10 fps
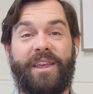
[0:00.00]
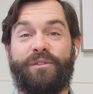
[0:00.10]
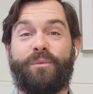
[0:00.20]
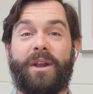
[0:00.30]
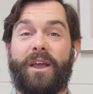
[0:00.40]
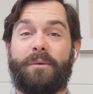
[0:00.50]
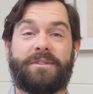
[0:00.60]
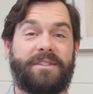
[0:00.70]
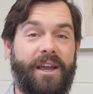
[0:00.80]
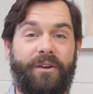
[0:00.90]
Even when it comes
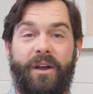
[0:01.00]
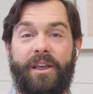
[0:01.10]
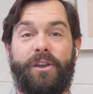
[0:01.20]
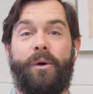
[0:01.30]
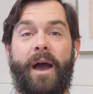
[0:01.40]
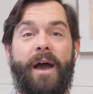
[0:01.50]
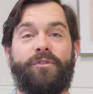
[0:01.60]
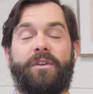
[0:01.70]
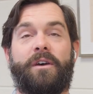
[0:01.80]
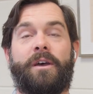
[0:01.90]
to decorating, you don't
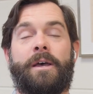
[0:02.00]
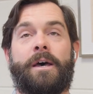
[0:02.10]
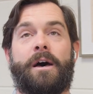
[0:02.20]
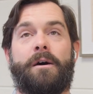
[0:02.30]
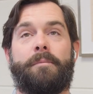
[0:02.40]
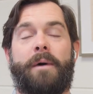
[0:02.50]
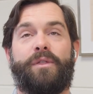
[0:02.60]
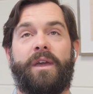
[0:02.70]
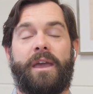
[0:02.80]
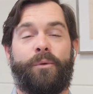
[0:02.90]
have to, I
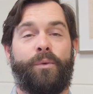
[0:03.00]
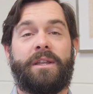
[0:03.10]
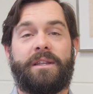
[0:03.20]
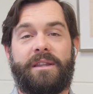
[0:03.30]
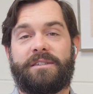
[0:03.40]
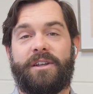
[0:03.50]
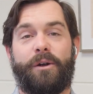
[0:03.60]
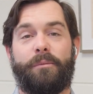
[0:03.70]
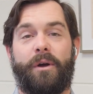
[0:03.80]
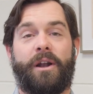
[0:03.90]
think we did this in
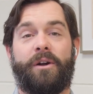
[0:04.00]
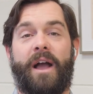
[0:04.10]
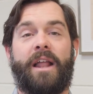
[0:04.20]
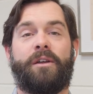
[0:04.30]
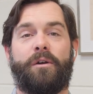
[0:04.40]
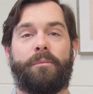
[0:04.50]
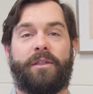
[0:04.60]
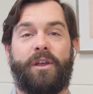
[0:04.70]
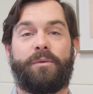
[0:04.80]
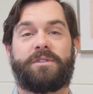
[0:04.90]
our dining room.
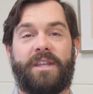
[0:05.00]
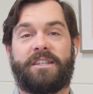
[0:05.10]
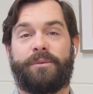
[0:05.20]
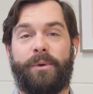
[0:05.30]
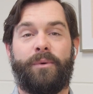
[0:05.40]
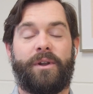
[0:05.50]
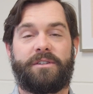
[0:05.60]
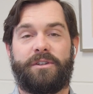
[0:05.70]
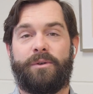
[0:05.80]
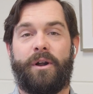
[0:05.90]
Like there was things that we
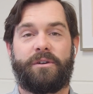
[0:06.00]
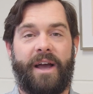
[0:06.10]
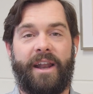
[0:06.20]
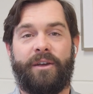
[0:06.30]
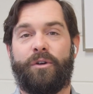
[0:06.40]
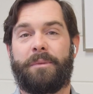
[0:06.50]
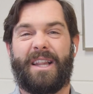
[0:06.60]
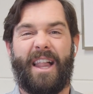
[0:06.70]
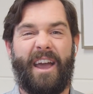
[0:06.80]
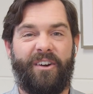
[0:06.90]
wanted to do in our dining room and
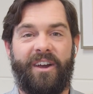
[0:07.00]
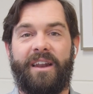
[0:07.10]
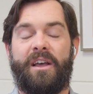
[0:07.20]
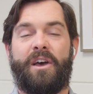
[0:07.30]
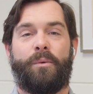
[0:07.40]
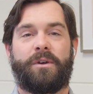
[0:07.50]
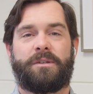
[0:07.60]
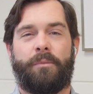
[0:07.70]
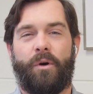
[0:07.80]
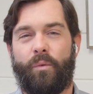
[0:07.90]
layer it with
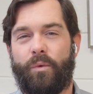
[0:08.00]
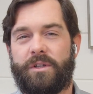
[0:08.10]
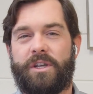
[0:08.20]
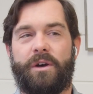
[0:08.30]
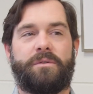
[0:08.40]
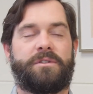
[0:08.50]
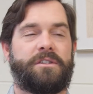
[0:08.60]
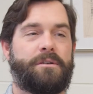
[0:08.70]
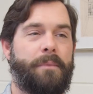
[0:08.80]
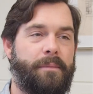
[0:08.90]
some more wood tones
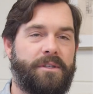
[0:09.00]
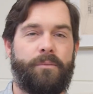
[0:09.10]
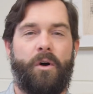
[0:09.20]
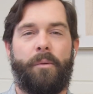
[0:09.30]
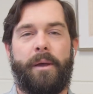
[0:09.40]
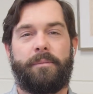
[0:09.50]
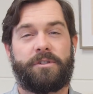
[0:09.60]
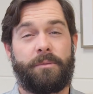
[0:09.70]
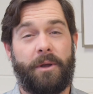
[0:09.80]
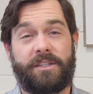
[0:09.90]
and maybe some
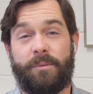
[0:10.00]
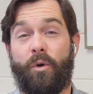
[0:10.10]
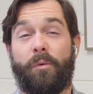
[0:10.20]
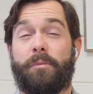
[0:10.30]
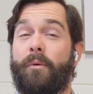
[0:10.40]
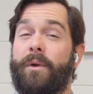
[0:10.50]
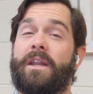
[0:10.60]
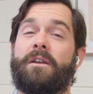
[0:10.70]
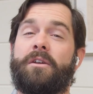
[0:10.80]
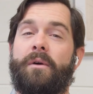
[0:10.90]
wallpapers to bring some warmth, but we
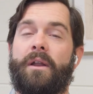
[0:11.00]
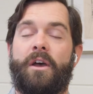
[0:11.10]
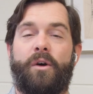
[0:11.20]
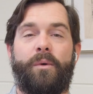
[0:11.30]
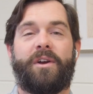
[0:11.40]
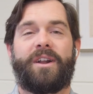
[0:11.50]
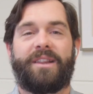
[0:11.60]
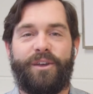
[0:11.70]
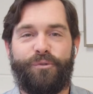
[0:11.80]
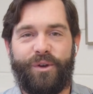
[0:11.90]
didn't do it. We were gonna
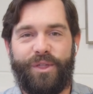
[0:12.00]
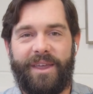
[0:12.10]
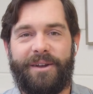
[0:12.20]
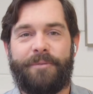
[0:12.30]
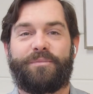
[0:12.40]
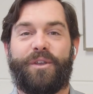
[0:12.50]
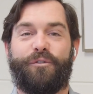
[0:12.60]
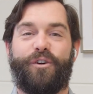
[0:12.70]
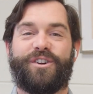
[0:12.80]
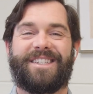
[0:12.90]
live with it
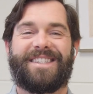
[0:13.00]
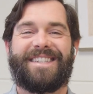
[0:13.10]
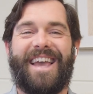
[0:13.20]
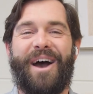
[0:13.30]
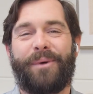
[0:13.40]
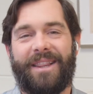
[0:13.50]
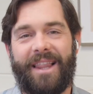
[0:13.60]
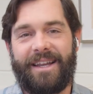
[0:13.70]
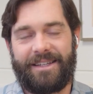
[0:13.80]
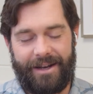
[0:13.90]
first and see how we
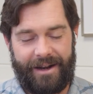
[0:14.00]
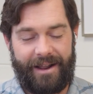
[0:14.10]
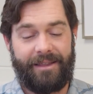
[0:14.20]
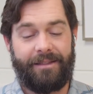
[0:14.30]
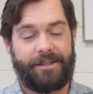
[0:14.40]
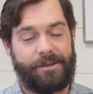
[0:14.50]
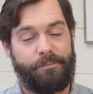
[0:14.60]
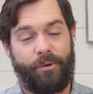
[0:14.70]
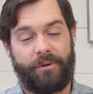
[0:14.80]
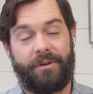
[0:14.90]
liked it. And I think that's
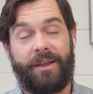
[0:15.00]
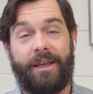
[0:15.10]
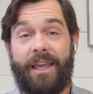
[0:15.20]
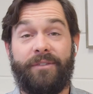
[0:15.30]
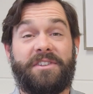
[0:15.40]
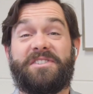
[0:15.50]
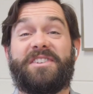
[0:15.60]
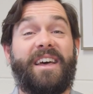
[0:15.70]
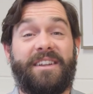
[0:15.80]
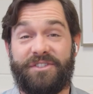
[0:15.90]
important. Even
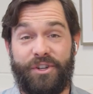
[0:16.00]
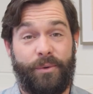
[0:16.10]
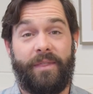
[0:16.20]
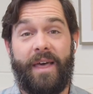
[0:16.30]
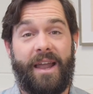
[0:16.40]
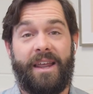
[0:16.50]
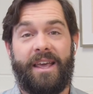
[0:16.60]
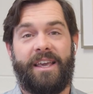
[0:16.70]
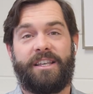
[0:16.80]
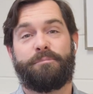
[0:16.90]
Zedd is doing that.
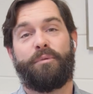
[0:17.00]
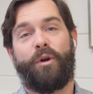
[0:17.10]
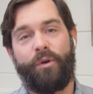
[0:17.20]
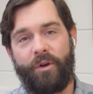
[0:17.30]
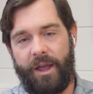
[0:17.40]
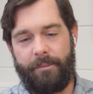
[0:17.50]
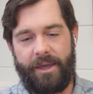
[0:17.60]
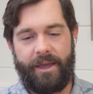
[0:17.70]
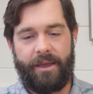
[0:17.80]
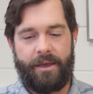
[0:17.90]
He's
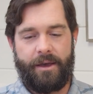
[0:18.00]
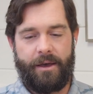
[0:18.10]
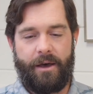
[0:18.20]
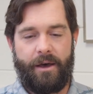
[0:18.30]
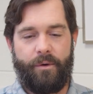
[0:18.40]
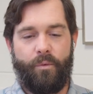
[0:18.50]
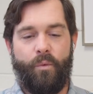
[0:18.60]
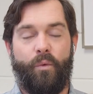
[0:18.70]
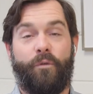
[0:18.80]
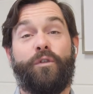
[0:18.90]
programming
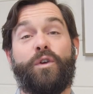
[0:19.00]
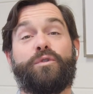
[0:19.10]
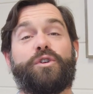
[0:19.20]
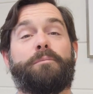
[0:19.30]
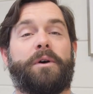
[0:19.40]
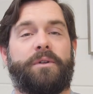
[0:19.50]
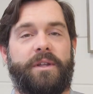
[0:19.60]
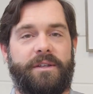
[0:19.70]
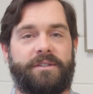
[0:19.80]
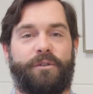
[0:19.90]
future
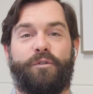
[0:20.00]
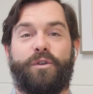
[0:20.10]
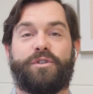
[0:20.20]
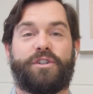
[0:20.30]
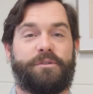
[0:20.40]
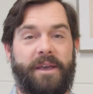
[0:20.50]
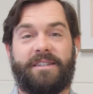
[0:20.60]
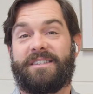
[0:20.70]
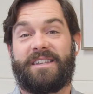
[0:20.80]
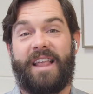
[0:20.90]
buildings and future
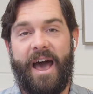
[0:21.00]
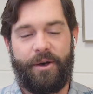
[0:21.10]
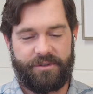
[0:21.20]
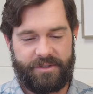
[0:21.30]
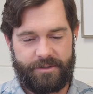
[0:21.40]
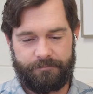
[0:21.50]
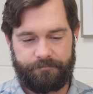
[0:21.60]
spaces in the house.